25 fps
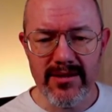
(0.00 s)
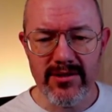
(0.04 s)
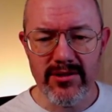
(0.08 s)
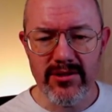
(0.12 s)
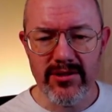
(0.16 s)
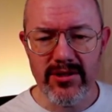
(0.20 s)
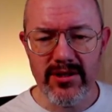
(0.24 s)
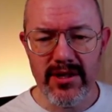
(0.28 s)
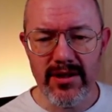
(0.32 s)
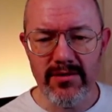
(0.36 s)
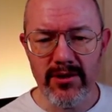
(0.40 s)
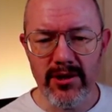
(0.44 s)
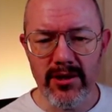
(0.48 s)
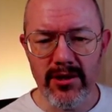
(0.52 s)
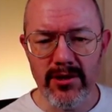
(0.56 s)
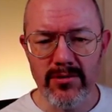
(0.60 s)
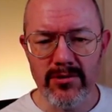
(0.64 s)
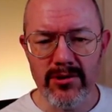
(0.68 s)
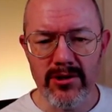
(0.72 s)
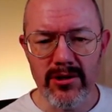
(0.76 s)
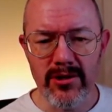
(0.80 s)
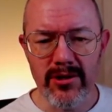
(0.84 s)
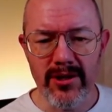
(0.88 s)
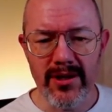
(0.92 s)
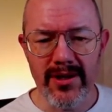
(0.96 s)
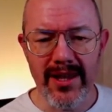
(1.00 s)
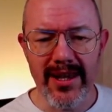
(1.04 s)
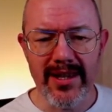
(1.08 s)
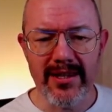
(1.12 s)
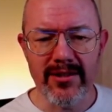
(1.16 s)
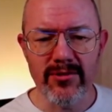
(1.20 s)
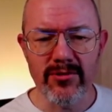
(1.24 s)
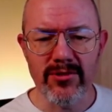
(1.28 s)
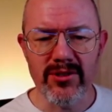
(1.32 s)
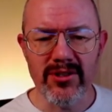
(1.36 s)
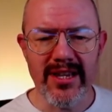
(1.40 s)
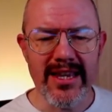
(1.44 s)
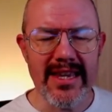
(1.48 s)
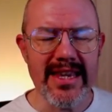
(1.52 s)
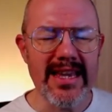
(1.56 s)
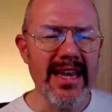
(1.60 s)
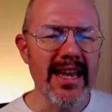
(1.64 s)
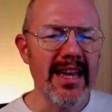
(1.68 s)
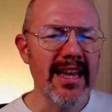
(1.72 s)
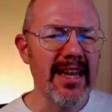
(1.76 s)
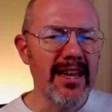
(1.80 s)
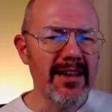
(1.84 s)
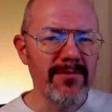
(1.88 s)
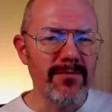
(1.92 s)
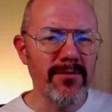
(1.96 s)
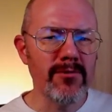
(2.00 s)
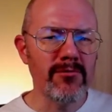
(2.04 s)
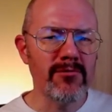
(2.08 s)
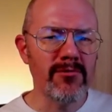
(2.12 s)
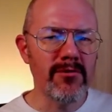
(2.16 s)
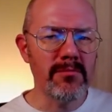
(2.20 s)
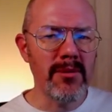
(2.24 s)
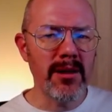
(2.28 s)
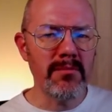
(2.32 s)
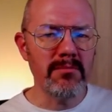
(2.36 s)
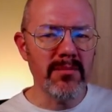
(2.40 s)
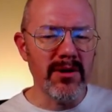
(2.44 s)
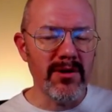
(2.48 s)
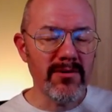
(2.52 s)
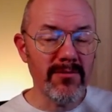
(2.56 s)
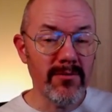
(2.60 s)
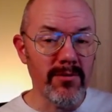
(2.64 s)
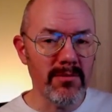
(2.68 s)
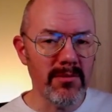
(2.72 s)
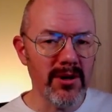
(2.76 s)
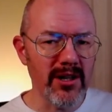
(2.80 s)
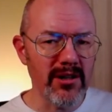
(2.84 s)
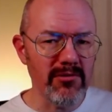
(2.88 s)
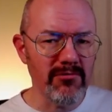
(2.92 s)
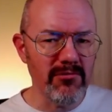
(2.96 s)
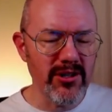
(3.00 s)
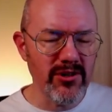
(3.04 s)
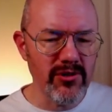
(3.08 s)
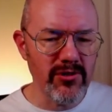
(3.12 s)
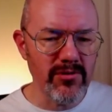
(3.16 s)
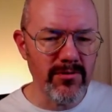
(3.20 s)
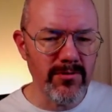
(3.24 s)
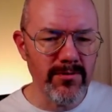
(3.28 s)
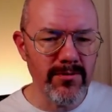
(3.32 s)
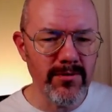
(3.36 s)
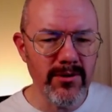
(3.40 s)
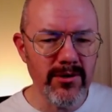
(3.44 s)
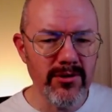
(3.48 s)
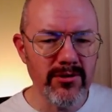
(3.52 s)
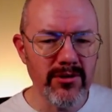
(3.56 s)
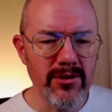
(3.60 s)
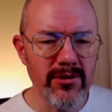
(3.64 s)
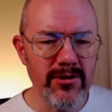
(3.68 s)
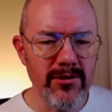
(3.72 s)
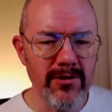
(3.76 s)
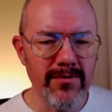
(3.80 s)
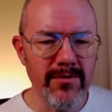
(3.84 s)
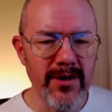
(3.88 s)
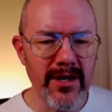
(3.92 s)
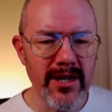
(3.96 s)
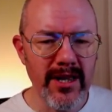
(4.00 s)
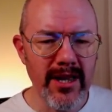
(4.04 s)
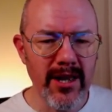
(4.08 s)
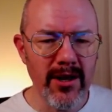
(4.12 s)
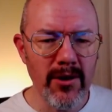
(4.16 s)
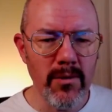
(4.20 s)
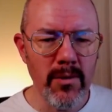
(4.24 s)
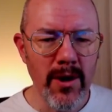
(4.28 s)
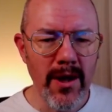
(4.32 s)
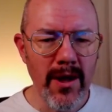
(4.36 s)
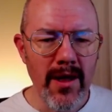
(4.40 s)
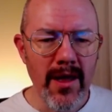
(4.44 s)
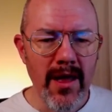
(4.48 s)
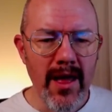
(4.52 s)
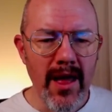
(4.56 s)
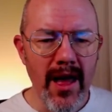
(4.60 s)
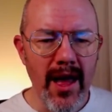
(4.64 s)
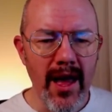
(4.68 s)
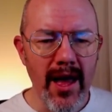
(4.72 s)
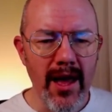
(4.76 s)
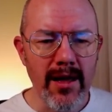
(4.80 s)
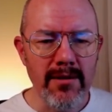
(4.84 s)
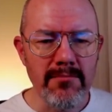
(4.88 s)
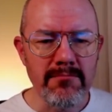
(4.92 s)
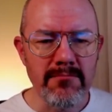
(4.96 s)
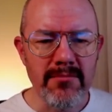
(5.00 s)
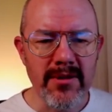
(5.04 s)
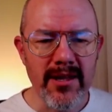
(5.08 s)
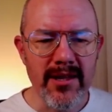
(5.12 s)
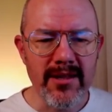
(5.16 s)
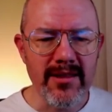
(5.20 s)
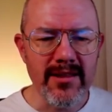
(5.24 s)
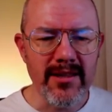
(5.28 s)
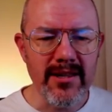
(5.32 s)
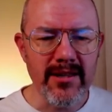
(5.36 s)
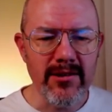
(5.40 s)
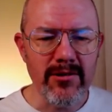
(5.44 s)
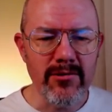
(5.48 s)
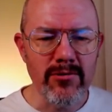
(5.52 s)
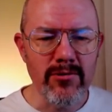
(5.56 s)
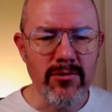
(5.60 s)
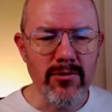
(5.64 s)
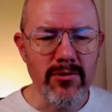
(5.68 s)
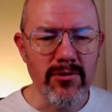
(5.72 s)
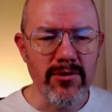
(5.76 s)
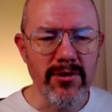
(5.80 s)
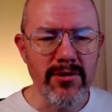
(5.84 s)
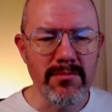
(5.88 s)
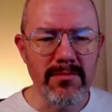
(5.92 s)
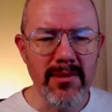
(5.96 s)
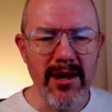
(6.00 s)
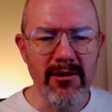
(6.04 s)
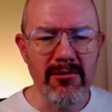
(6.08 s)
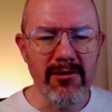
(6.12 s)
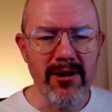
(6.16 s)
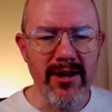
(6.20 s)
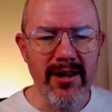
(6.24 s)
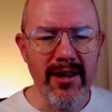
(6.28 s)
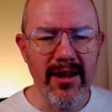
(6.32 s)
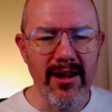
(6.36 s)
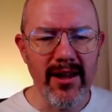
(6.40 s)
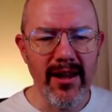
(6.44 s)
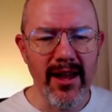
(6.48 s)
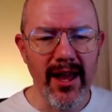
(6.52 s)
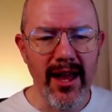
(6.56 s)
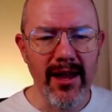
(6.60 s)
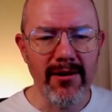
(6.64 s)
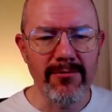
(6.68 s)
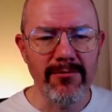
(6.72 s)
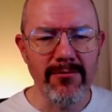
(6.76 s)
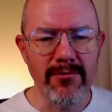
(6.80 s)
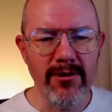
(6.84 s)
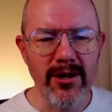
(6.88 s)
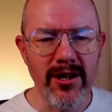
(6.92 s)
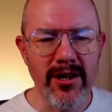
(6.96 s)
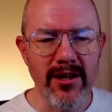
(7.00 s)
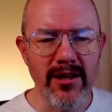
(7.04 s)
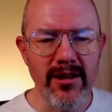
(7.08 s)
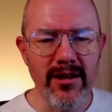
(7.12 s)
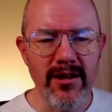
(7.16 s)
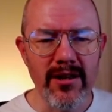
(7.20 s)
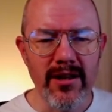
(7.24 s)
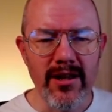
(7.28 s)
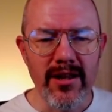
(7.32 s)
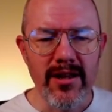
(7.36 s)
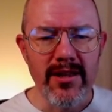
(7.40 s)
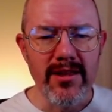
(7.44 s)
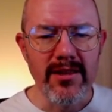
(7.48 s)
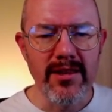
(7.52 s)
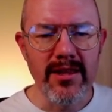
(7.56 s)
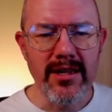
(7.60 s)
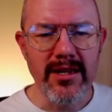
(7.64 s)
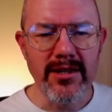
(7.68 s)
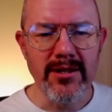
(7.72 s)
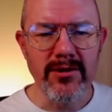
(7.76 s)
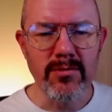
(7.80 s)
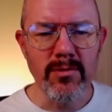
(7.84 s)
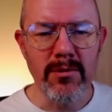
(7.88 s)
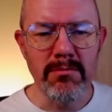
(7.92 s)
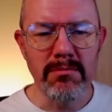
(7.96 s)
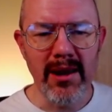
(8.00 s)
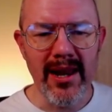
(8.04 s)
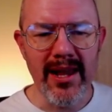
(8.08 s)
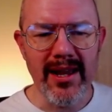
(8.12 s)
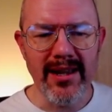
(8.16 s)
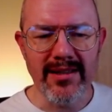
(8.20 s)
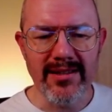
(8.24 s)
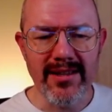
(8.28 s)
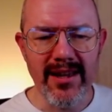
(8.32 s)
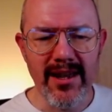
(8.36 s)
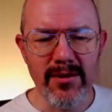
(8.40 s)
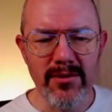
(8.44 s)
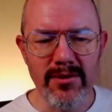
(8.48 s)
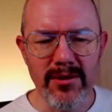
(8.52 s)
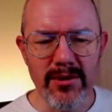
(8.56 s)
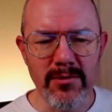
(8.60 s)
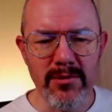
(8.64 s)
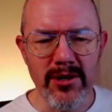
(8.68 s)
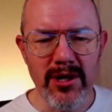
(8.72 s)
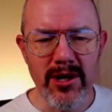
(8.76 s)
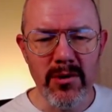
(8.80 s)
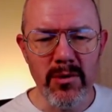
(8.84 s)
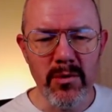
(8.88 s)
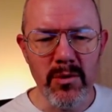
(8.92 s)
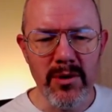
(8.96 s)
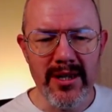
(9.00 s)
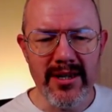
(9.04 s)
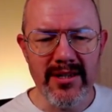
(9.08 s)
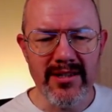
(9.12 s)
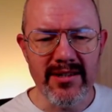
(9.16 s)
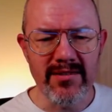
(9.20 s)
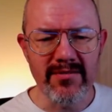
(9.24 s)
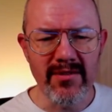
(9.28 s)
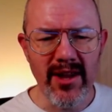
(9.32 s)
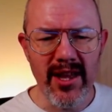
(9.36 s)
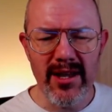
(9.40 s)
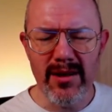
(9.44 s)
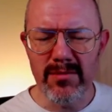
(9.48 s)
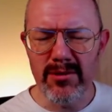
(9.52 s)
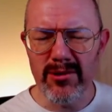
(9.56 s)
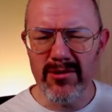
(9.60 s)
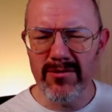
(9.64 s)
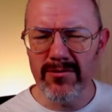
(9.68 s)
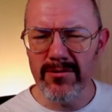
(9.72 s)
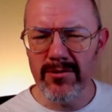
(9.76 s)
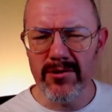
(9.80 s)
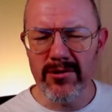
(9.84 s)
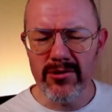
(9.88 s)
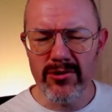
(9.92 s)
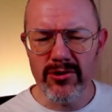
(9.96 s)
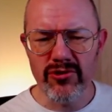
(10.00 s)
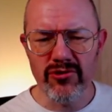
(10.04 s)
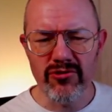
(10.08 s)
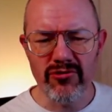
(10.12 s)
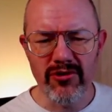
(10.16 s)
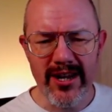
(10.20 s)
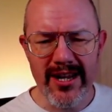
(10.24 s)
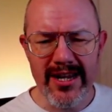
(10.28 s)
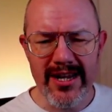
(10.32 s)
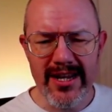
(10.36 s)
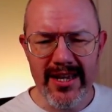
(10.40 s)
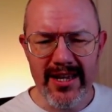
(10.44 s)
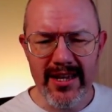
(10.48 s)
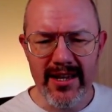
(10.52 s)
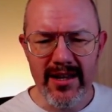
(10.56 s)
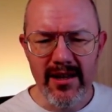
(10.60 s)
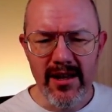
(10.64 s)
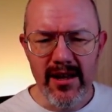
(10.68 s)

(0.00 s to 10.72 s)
just have a closer look at that. You'll see, if you remember from my original first look video, I think North America, Africa, these were blanked out. There were no leagues available for Australia